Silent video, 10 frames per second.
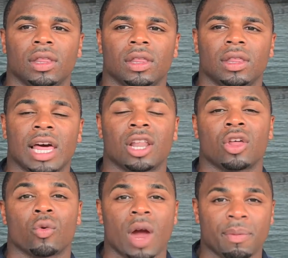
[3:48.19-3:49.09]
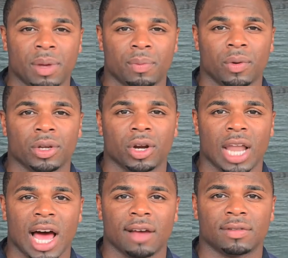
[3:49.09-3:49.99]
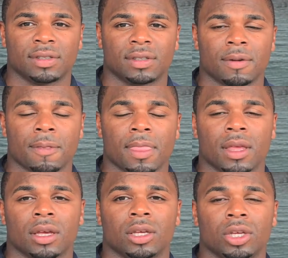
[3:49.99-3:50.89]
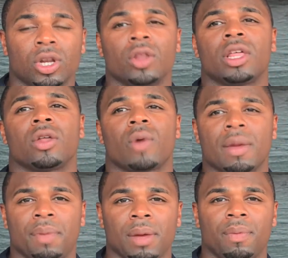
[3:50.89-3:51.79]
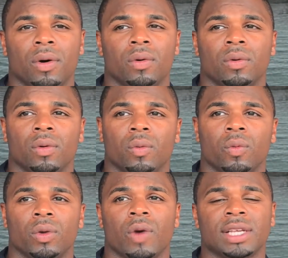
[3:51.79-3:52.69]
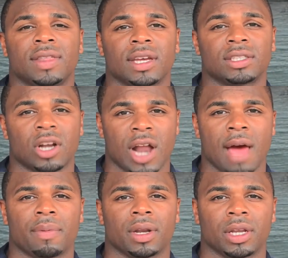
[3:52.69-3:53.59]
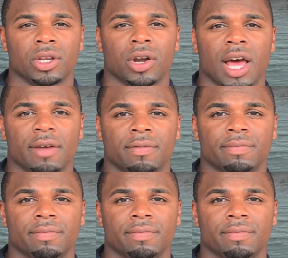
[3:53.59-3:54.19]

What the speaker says: that are the right people in your lives. You know they're the right people when right things start happening in your life.